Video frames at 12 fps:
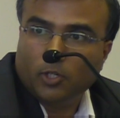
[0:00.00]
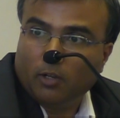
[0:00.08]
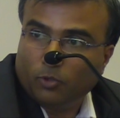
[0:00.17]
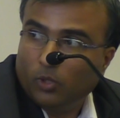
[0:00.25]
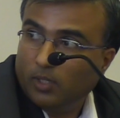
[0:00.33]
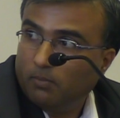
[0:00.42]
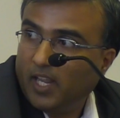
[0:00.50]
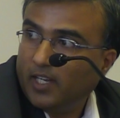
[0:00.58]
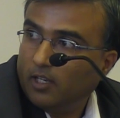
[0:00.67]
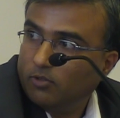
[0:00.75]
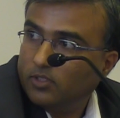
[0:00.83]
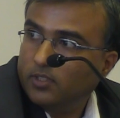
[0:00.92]
you have rolling
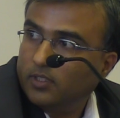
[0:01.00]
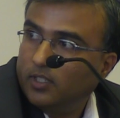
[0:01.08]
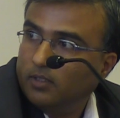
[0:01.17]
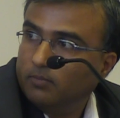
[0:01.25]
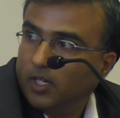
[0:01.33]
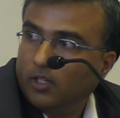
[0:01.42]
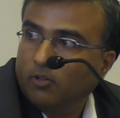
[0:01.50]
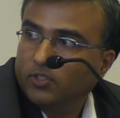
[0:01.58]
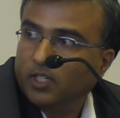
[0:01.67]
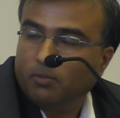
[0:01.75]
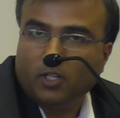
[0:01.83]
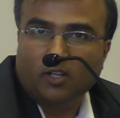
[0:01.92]
blackouts and
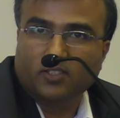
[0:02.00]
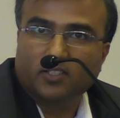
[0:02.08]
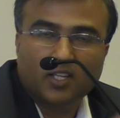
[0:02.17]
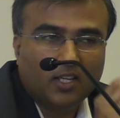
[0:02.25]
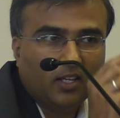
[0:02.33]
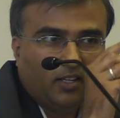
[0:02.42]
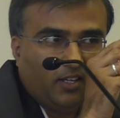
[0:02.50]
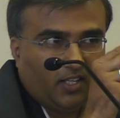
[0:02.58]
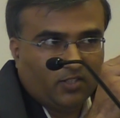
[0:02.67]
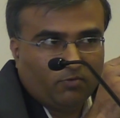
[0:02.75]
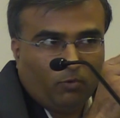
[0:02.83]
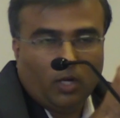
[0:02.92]
brownouts, right? Because
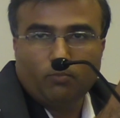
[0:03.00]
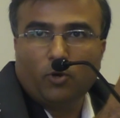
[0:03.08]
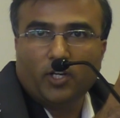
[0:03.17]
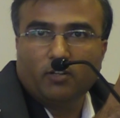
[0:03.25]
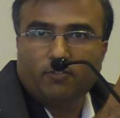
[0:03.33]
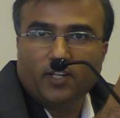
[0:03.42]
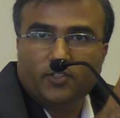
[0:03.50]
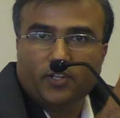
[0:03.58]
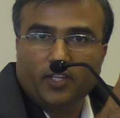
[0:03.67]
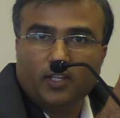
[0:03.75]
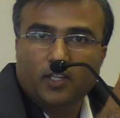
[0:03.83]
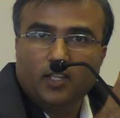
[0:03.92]
it's one point of
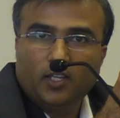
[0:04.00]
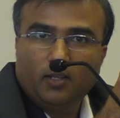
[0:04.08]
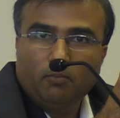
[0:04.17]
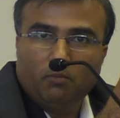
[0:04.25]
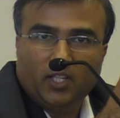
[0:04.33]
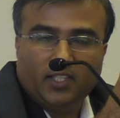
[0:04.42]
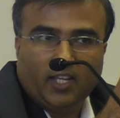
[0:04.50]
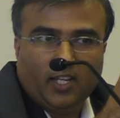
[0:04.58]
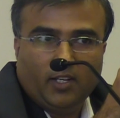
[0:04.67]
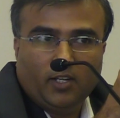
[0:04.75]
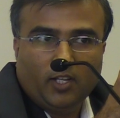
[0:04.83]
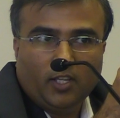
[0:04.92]
entry, but
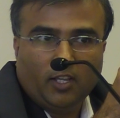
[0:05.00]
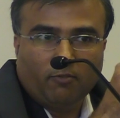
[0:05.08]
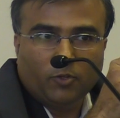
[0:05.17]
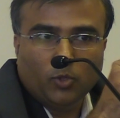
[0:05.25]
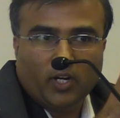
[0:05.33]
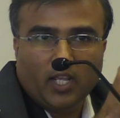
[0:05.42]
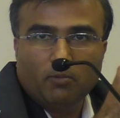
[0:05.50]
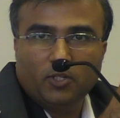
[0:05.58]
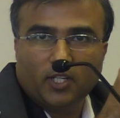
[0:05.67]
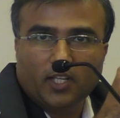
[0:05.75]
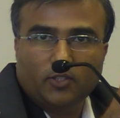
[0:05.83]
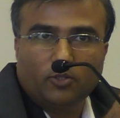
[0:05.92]
then if you are able
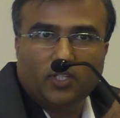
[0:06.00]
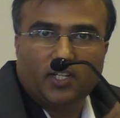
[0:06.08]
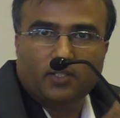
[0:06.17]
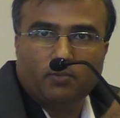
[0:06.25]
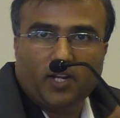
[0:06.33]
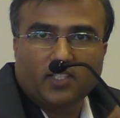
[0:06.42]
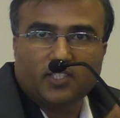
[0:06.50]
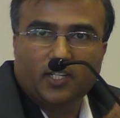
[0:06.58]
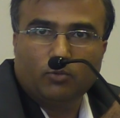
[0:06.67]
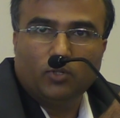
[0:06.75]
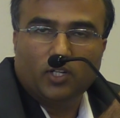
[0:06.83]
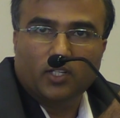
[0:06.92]
to get through the enterprise
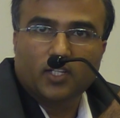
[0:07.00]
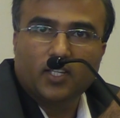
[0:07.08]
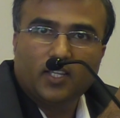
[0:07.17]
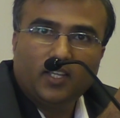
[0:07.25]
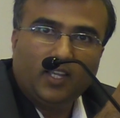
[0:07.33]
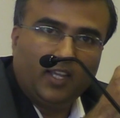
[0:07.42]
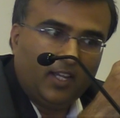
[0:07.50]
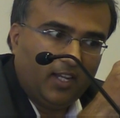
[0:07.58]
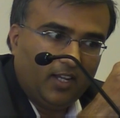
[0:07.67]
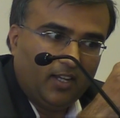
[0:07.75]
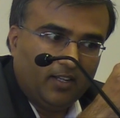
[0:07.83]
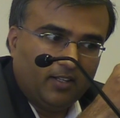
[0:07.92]
network,
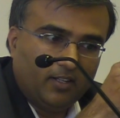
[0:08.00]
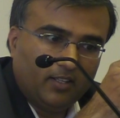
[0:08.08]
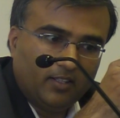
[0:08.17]
and